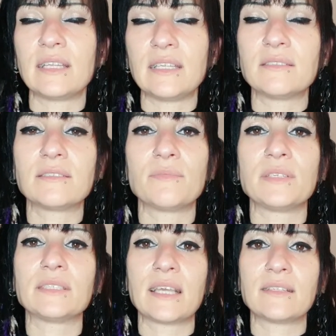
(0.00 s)
that needs to
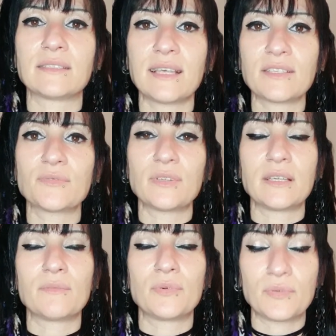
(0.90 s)
be said. So that's
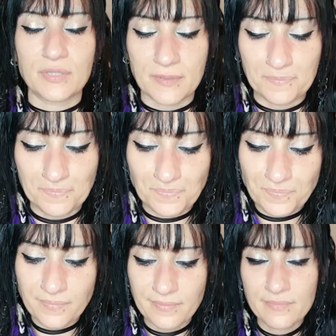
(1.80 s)
really important.
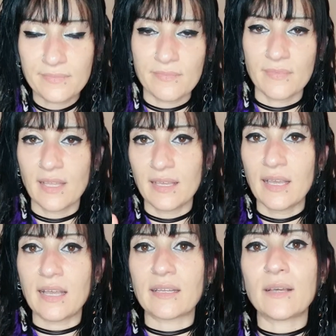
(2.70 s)

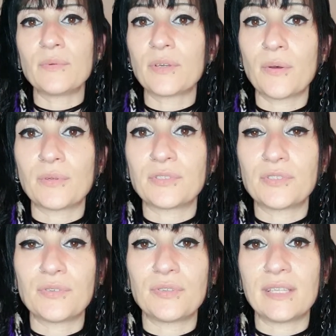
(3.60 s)
And now we'll go on
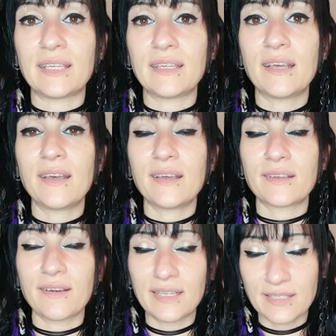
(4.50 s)
to the
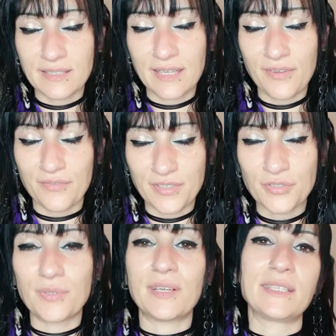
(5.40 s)
guided
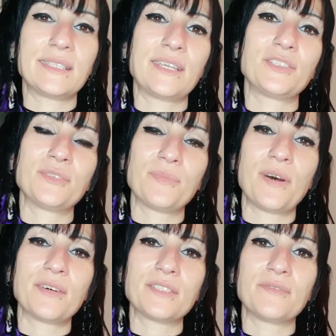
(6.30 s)
visualization
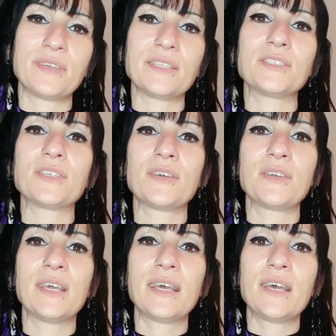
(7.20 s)
part of it.
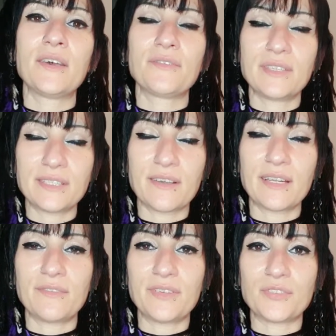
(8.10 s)
So for this
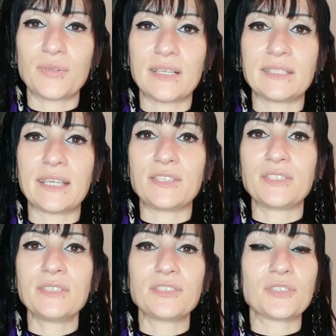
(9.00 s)
guided
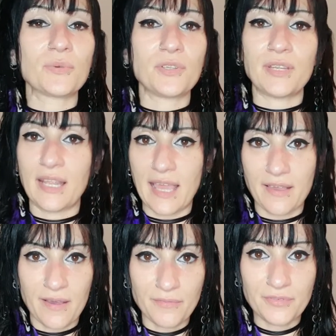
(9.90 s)
visualization, just want you to
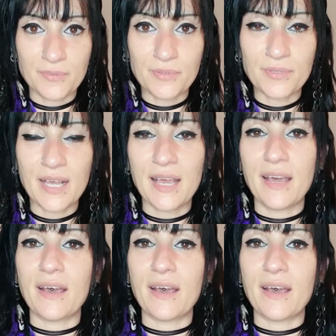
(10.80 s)
get comfortable,